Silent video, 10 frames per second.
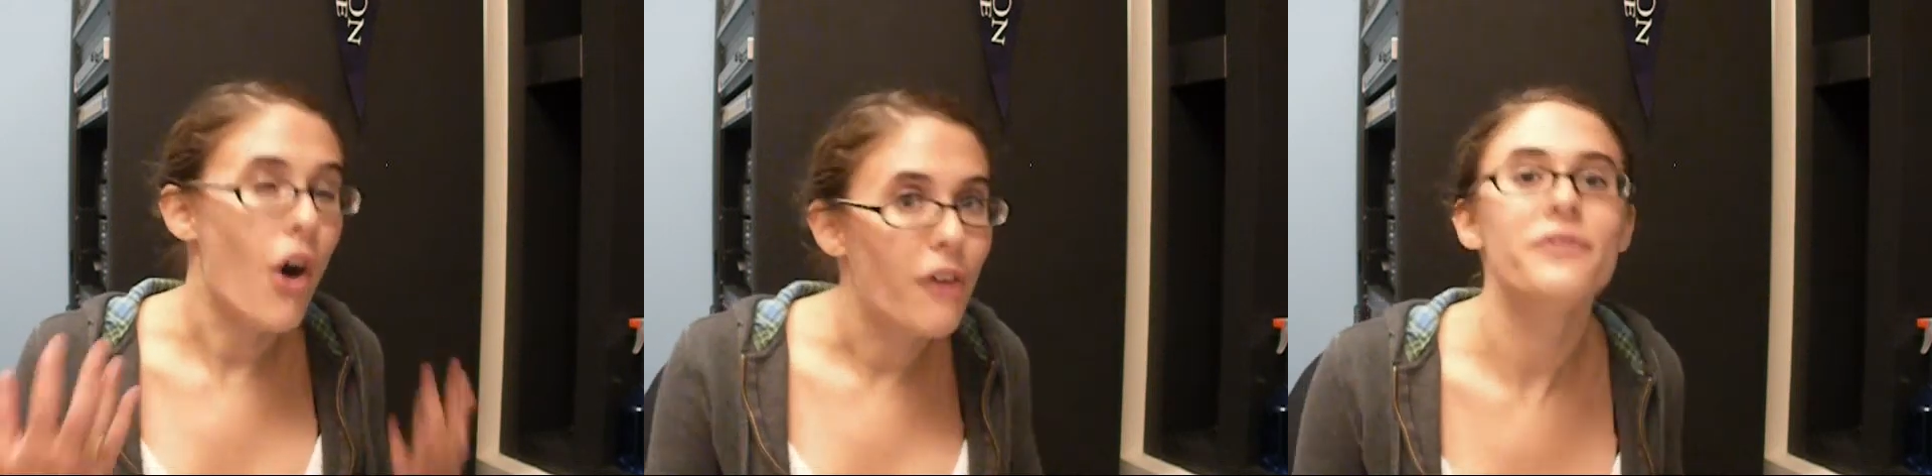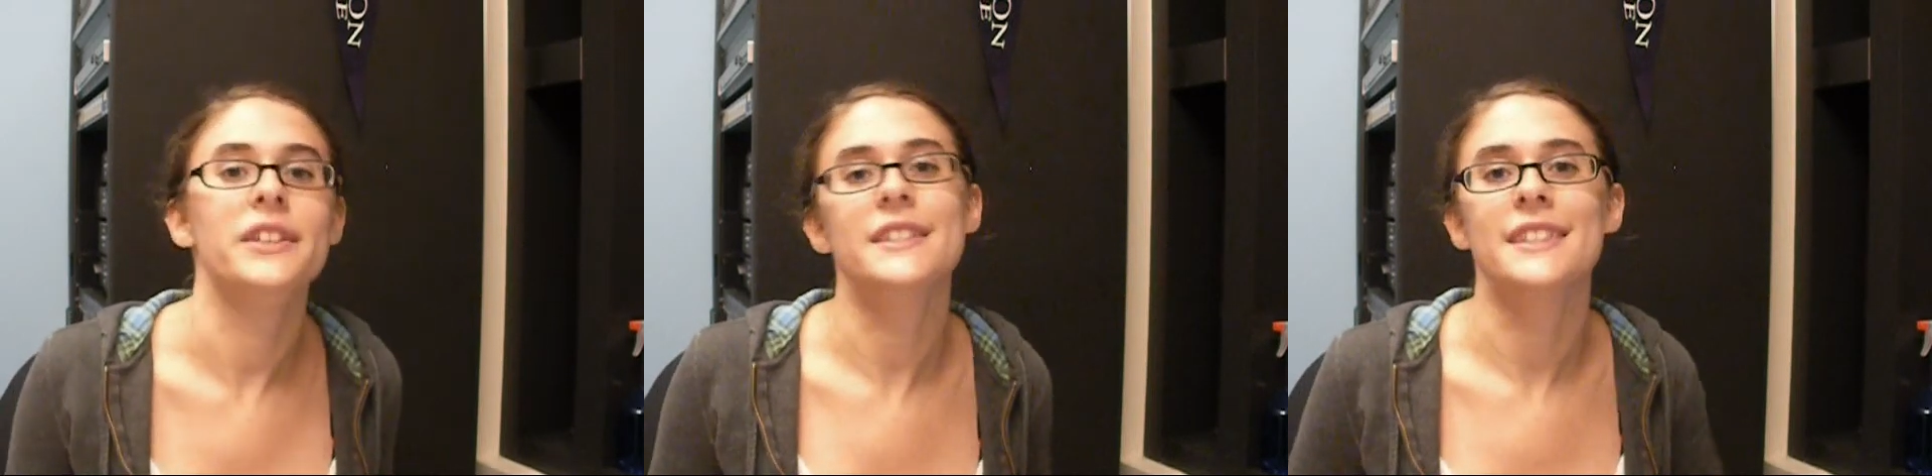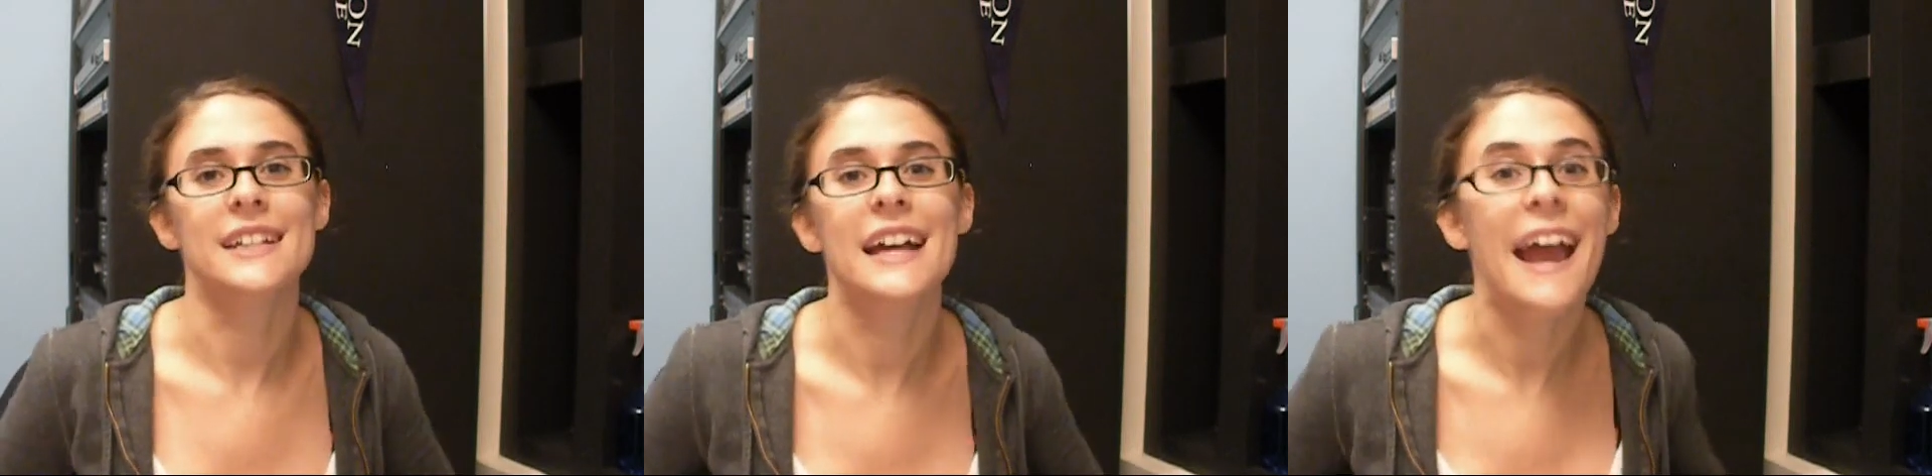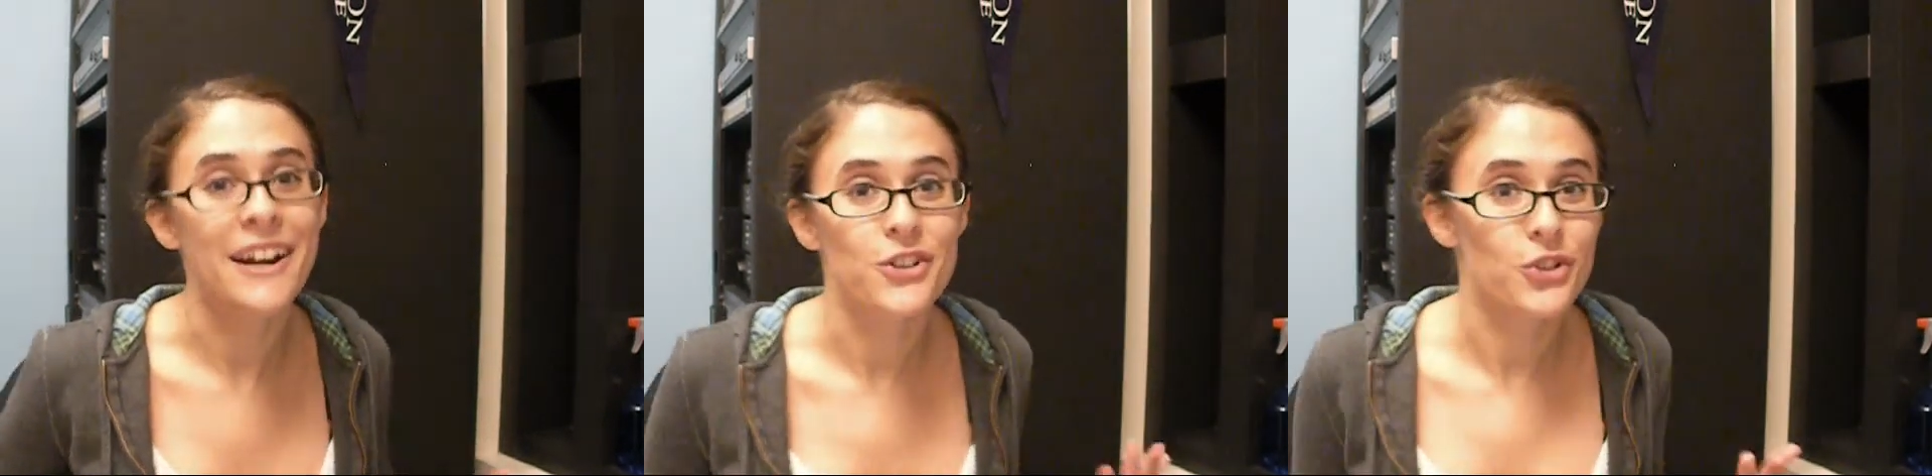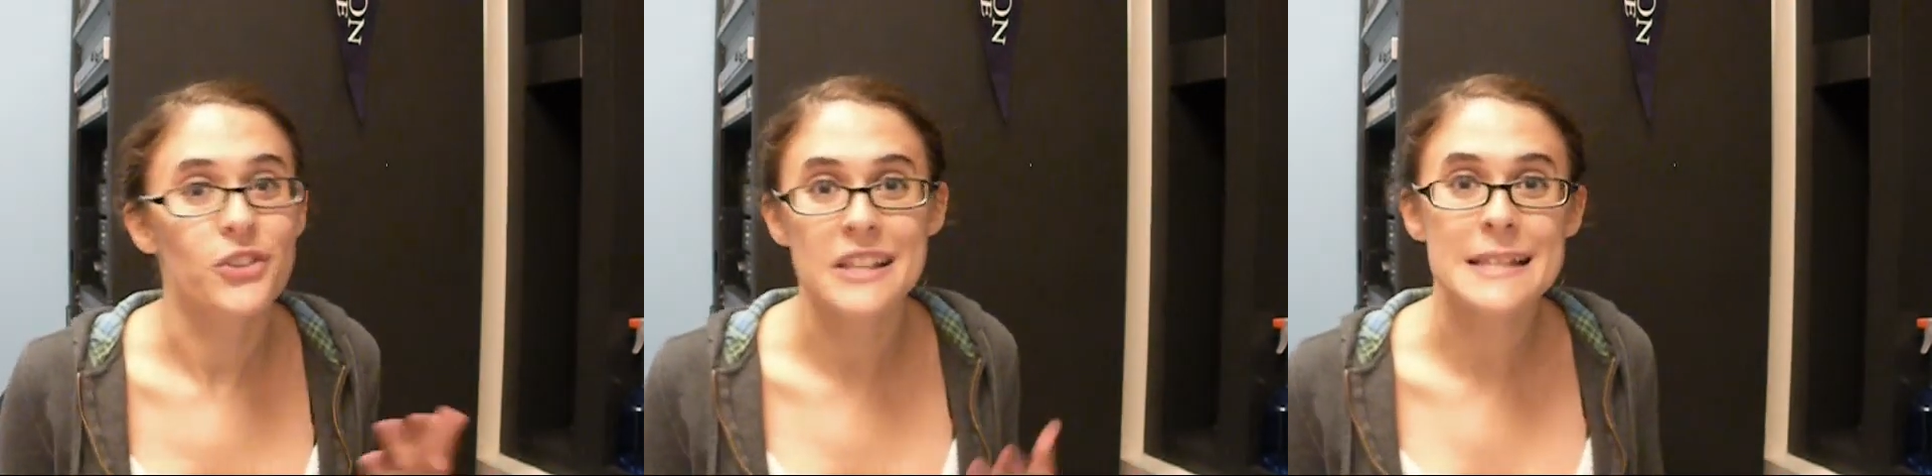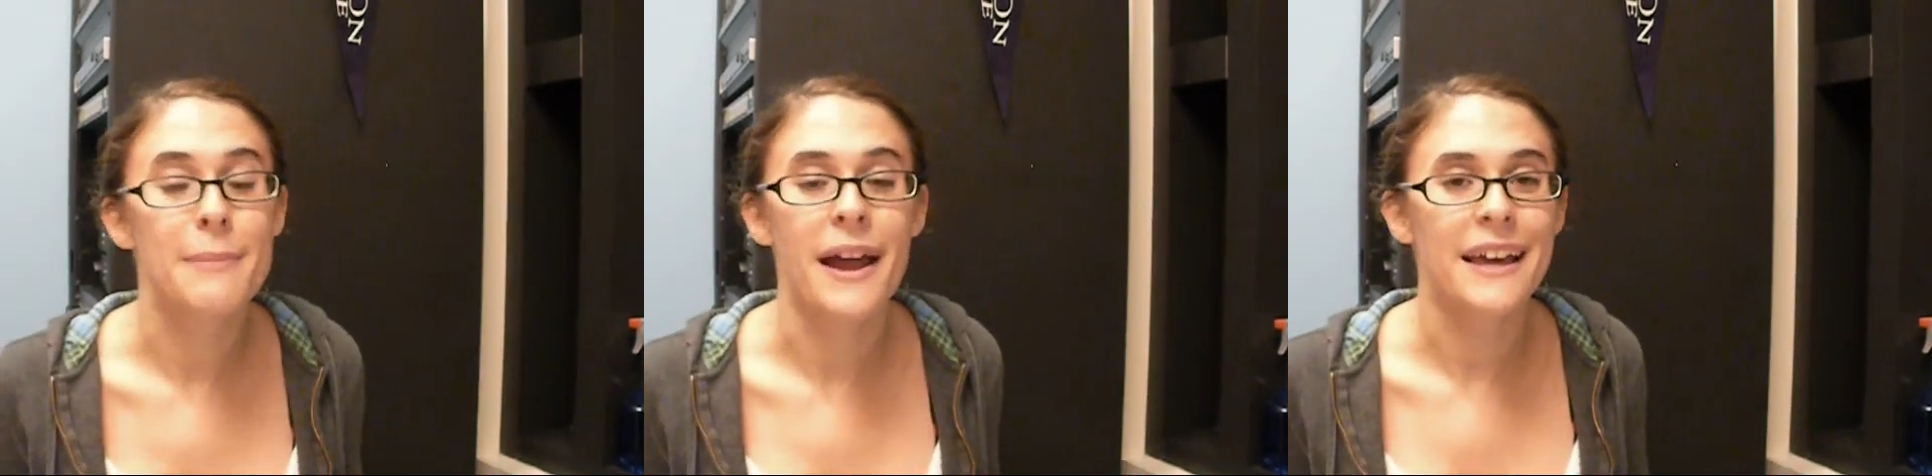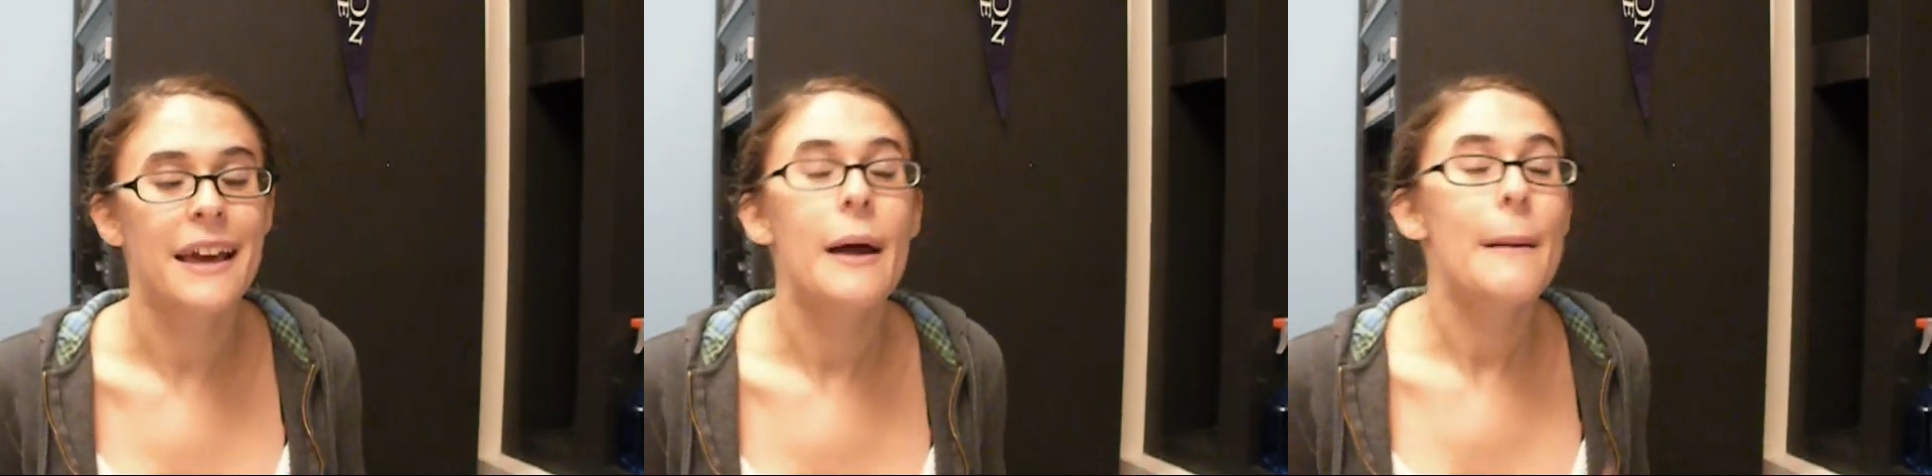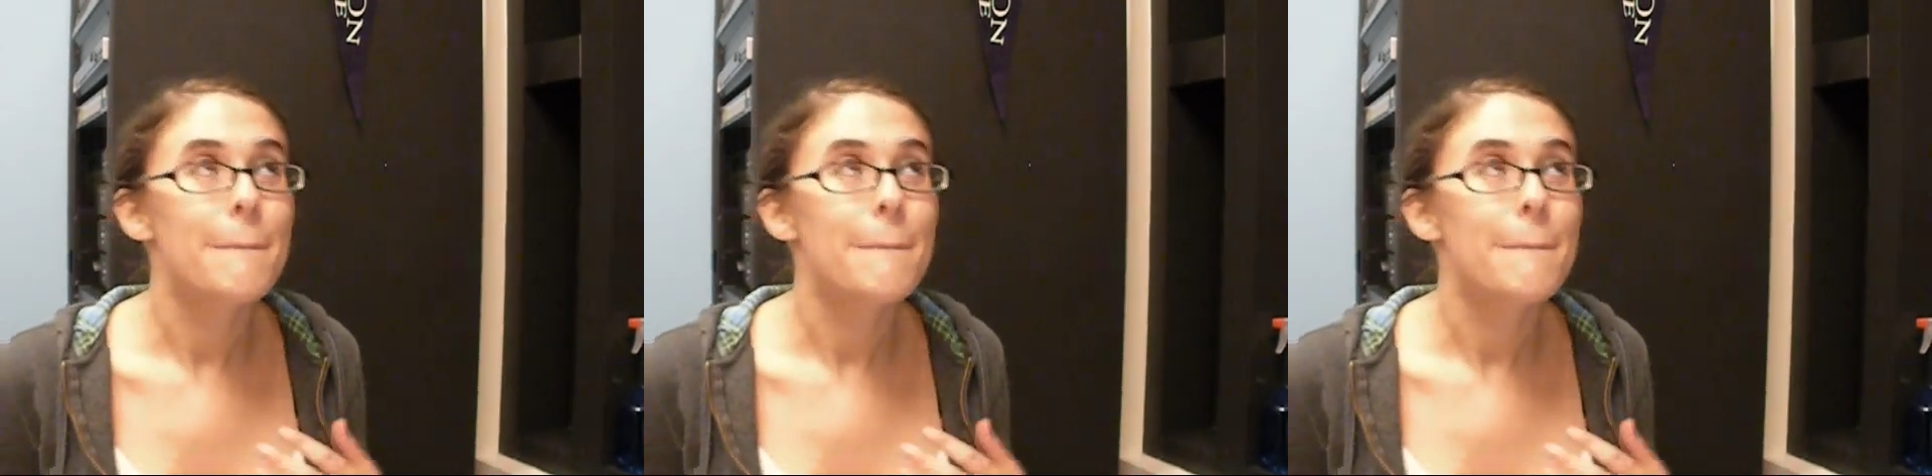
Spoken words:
obviously Angel and Spike.